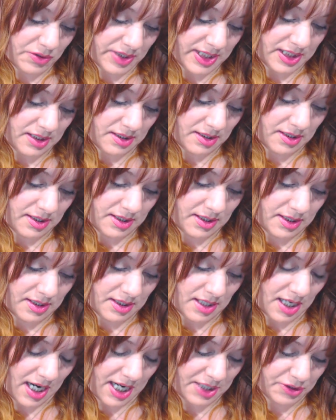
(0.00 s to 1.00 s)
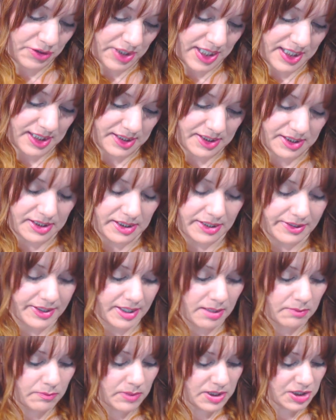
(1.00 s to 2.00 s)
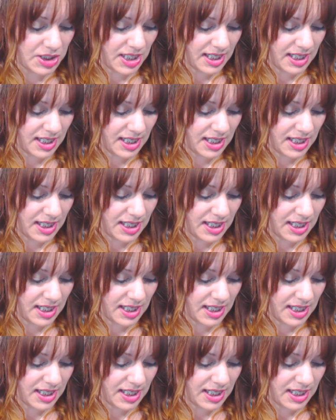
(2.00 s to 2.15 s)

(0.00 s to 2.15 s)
Hydrating Serum,